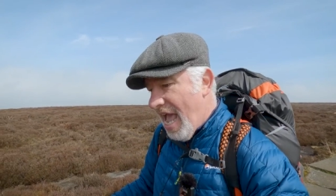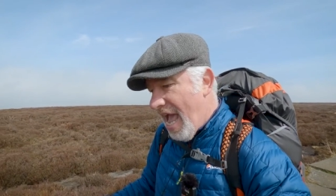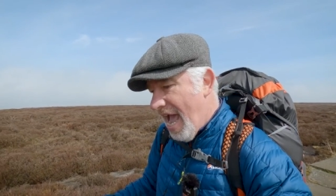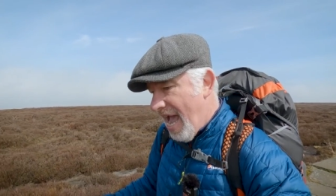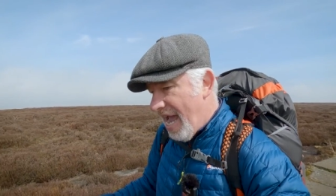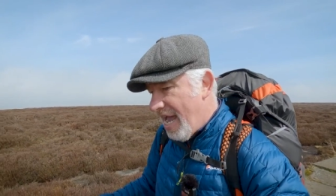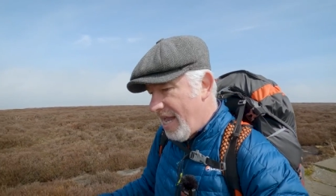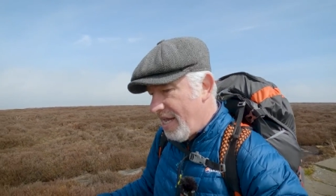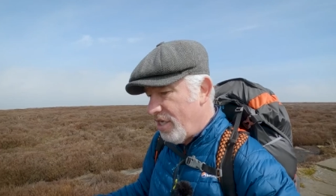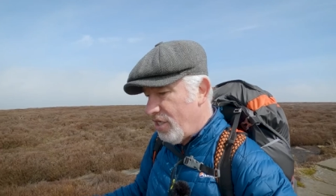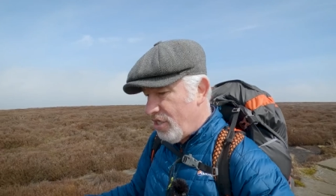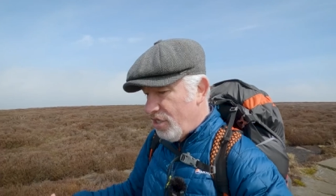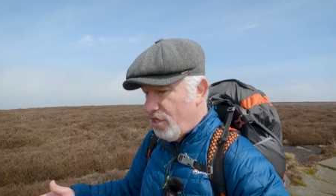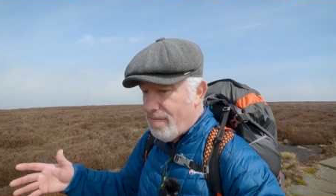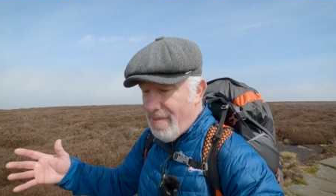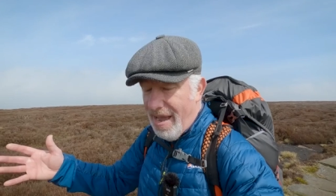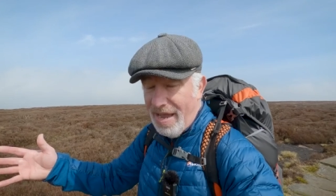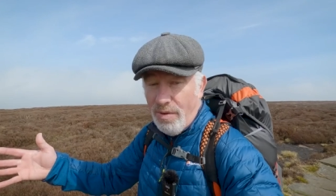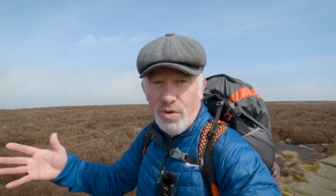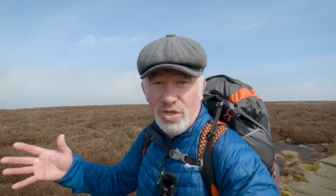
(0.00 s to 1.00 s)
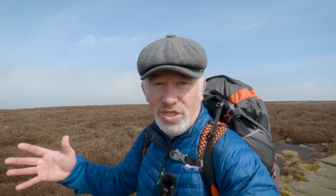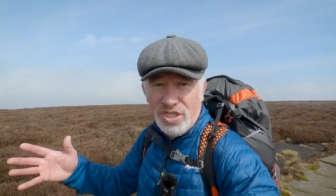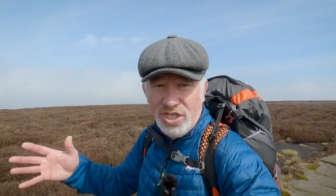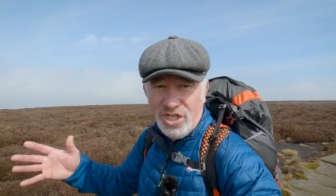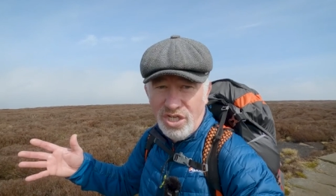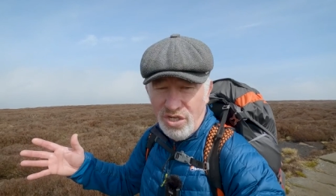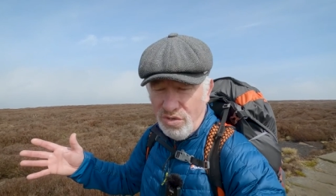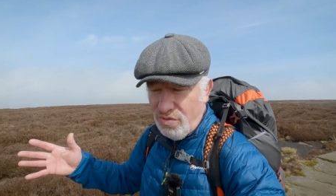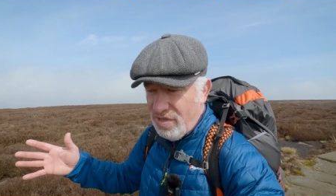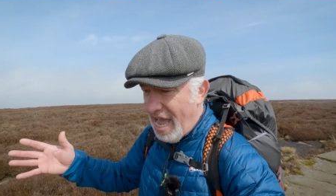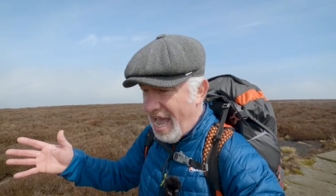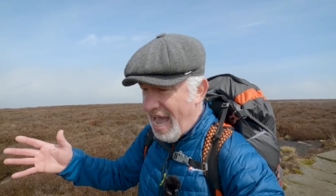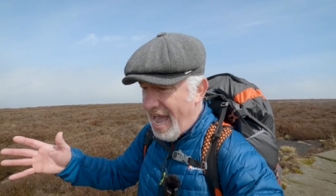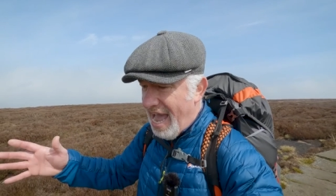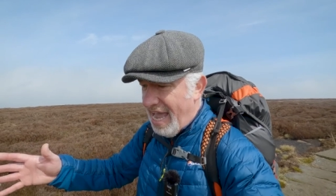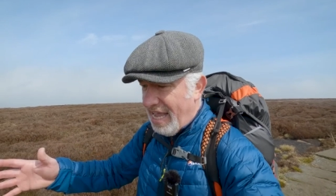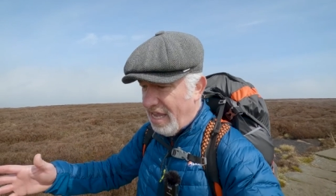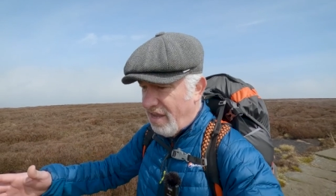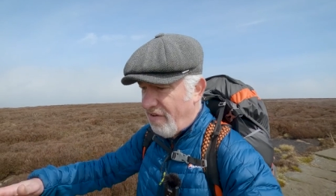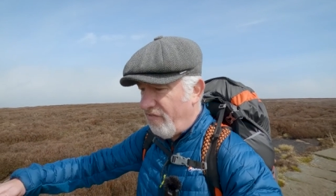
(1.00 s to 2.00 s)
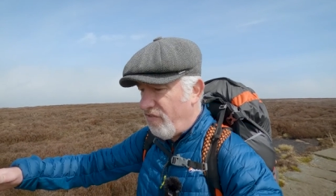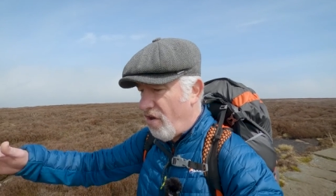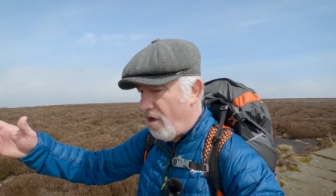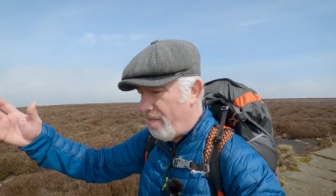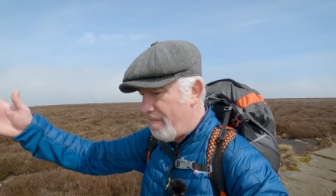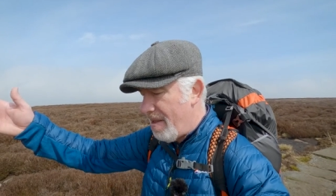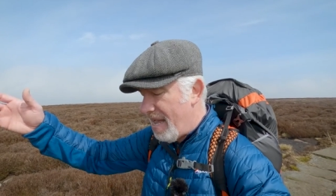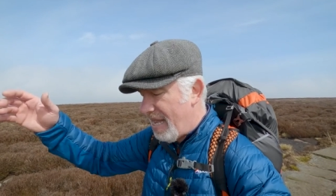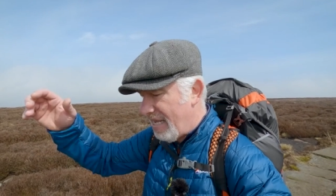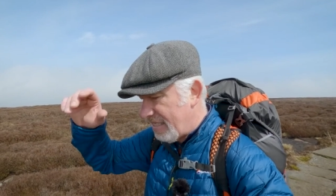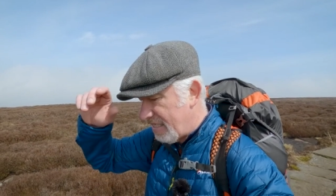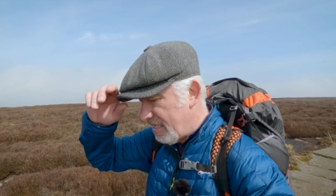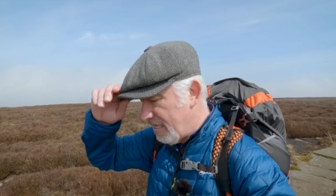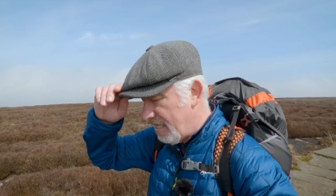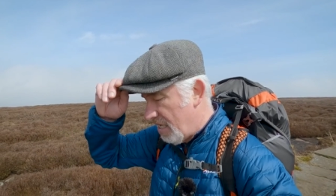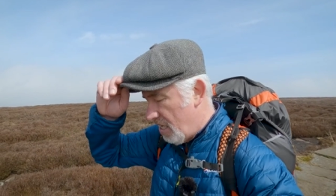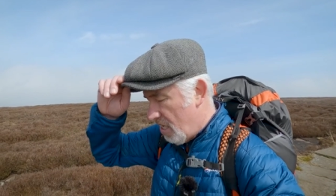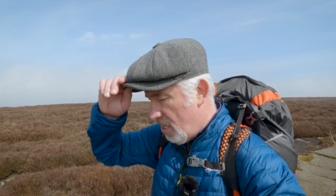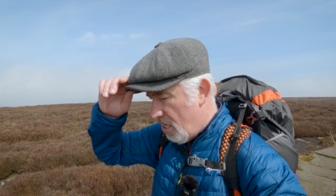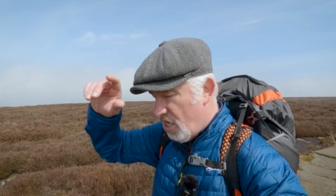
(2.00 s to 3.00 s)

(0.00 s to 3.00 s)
and you might want to do that hike from Marsden